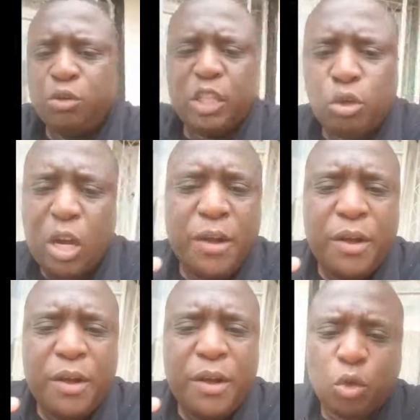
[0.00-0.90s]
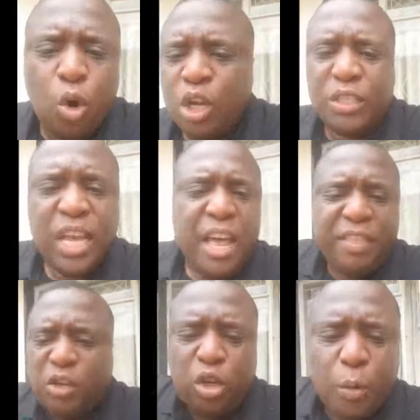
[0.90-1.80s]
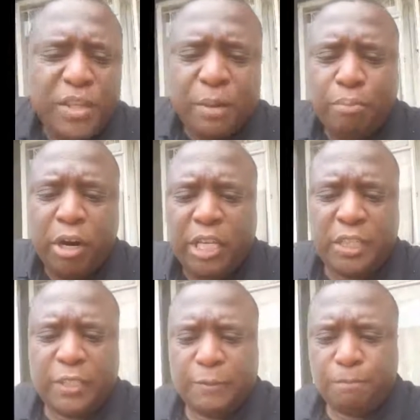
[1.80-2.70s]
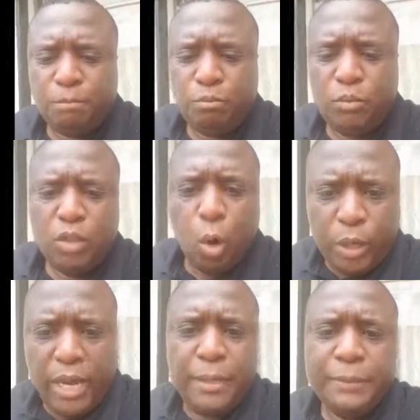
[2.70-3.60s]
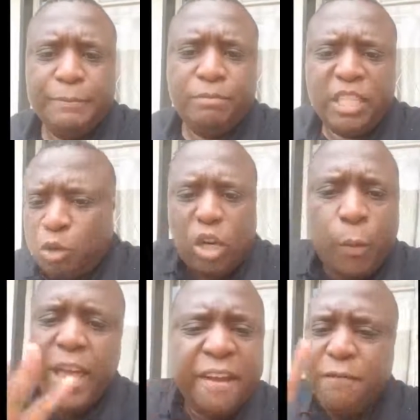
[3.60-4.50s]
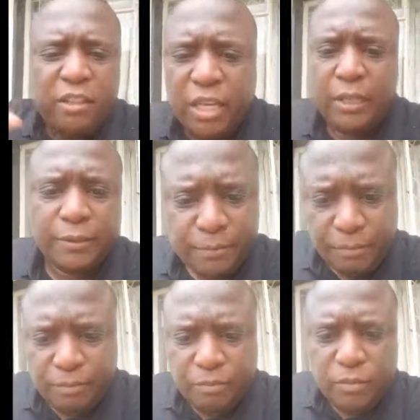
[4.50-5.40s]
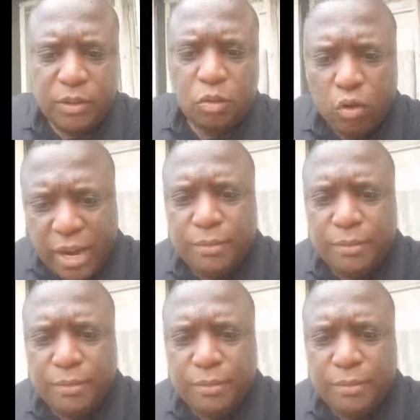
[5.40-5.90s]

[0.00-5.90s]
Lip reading: they took away the doors, they took away the bricks. Okay? They took away everything. Right?